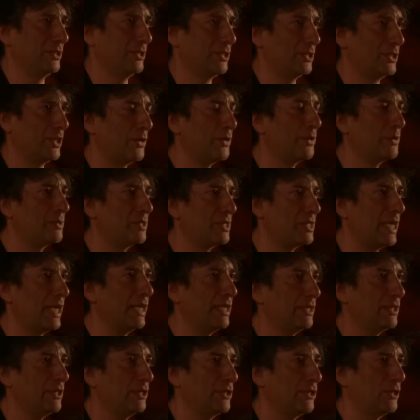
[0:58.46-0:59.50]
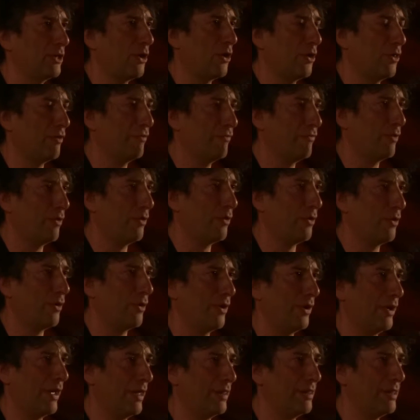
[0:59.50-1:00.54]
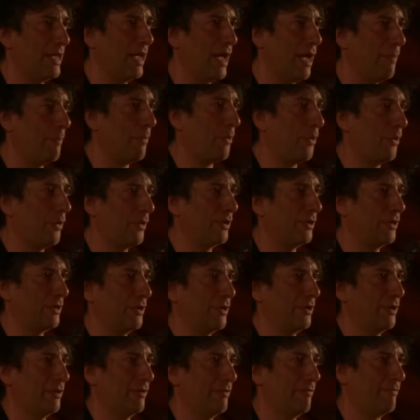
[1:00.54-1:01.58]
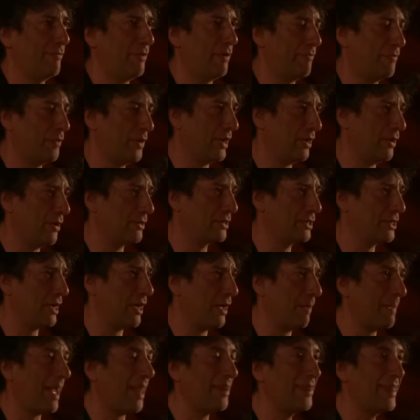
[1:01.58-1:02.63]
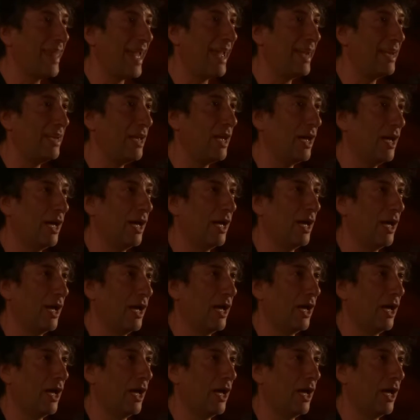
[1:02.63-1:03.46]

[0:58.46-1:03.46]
So you sit on the floor in the airport for a very long time, and then